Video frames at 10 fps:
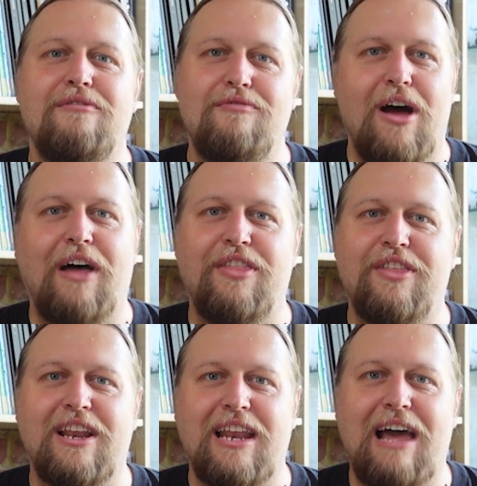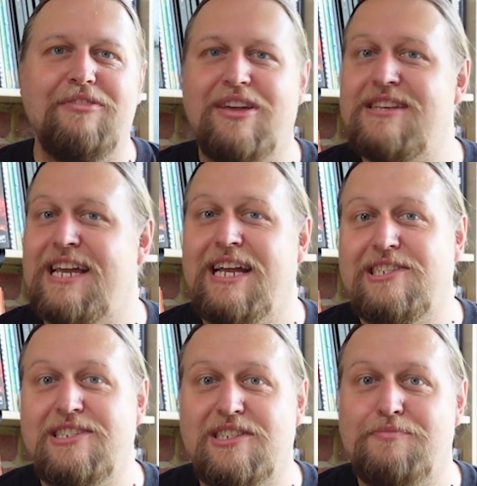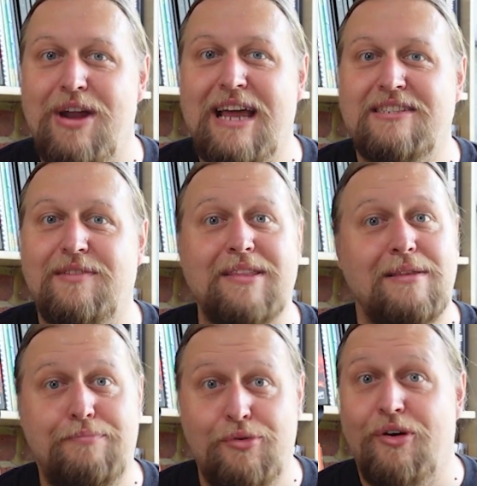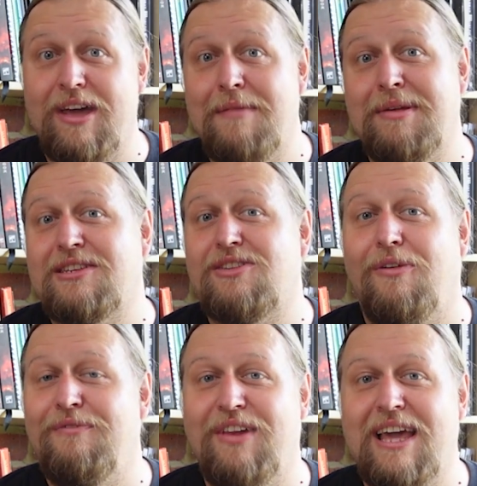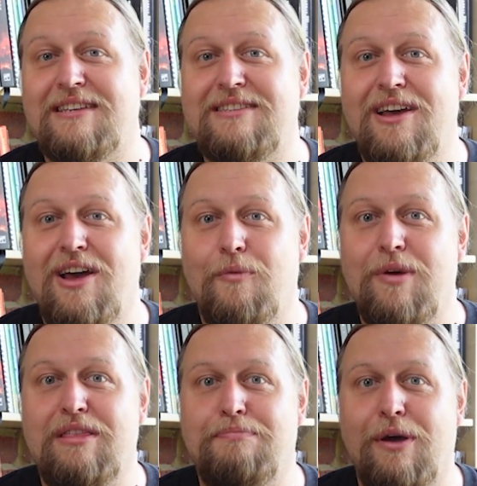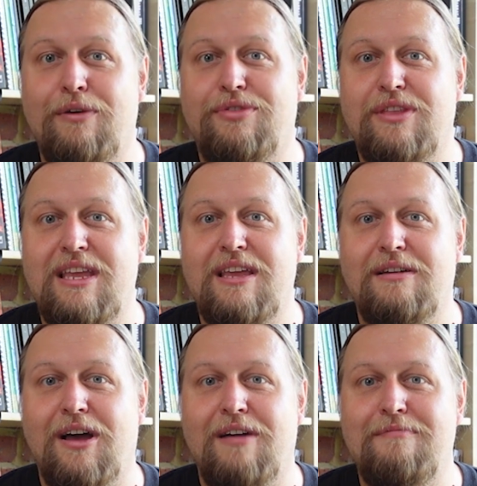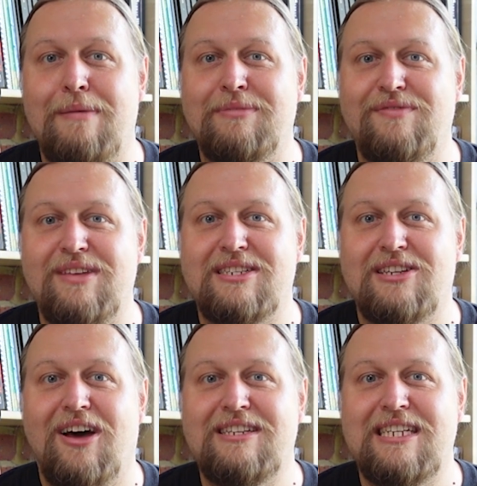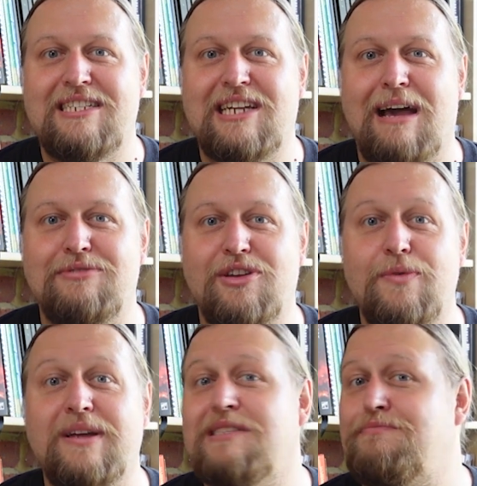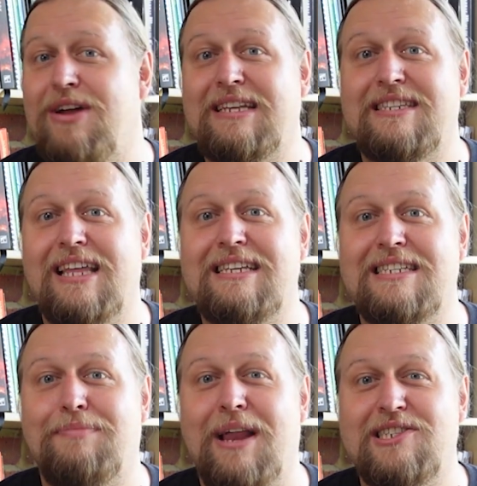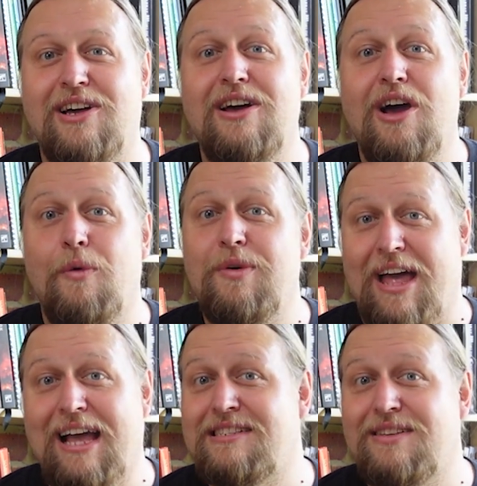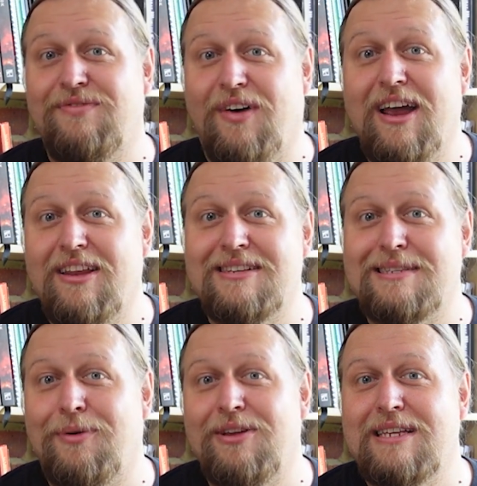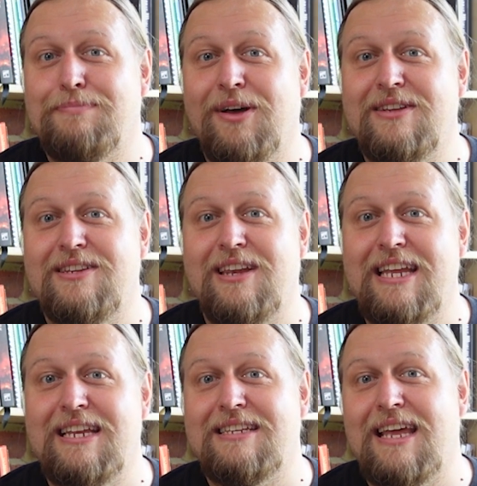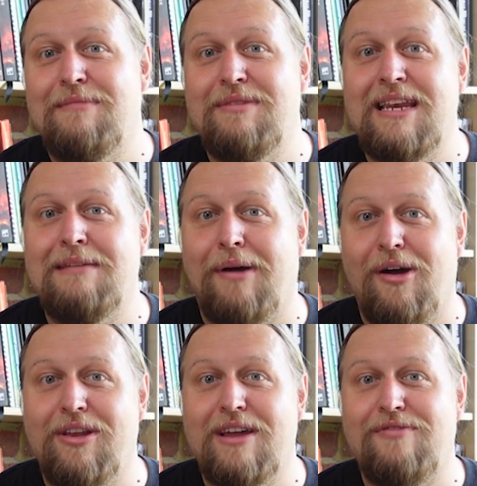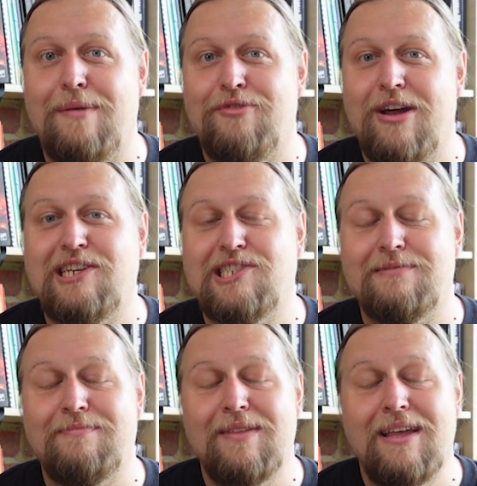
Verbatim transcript: rather than allow the contagion to spread, something that brought him into conflict with both the members of the Astartes chapter, who expressed their displeasure with acts of violence upon his person, leading to him needing bionic reparation.